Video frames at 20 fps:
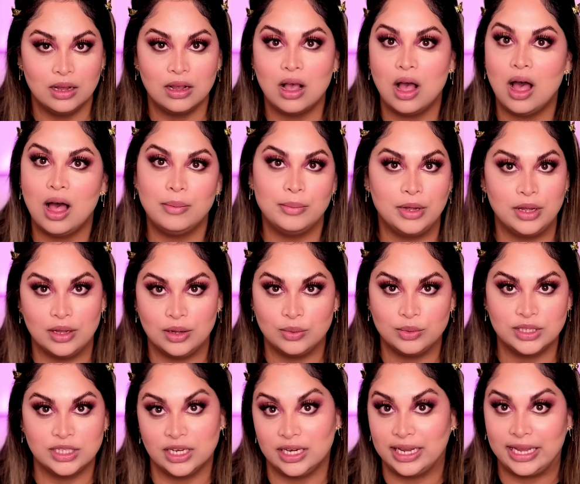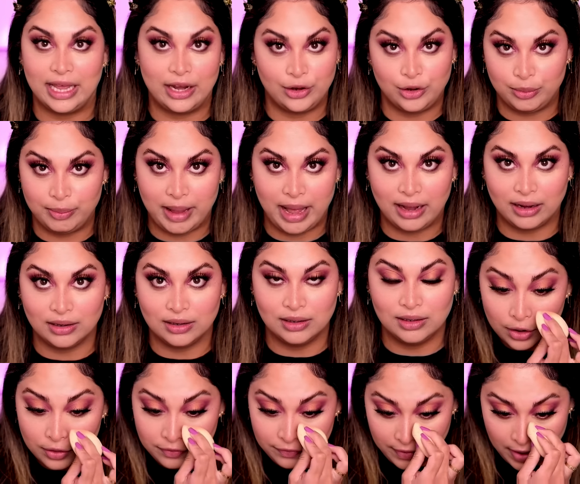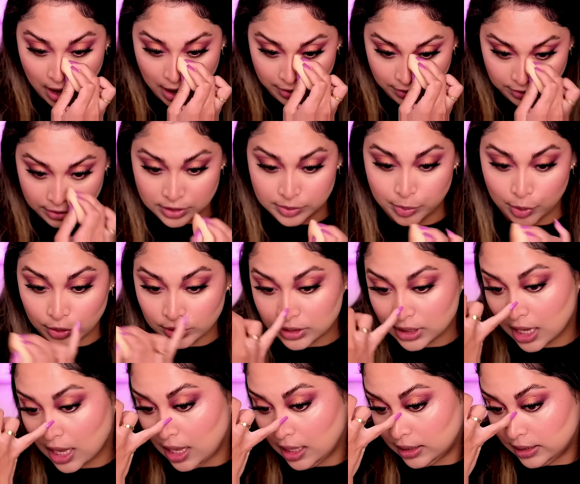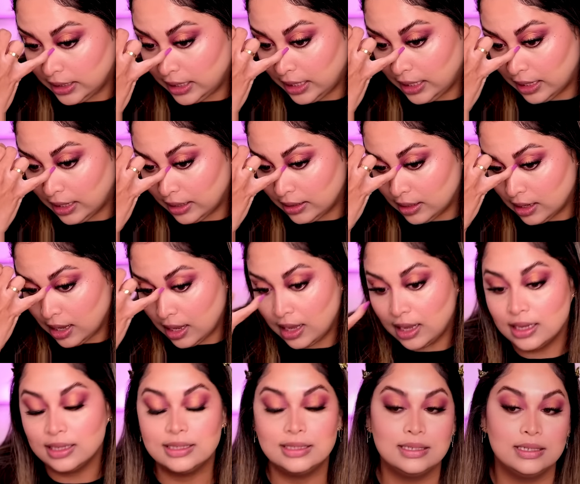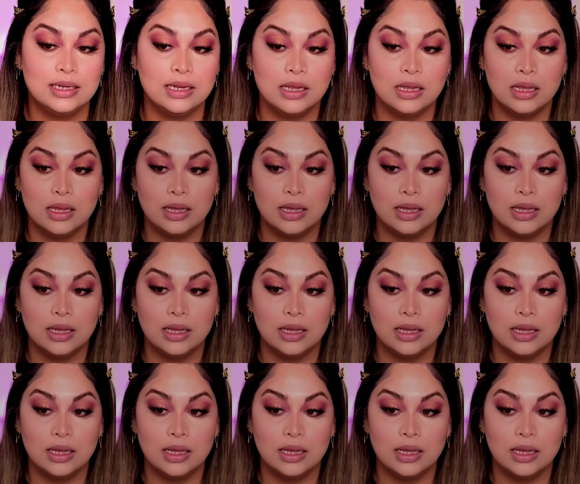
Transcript: karma was going to get her back. Her father spoke to Ali and asked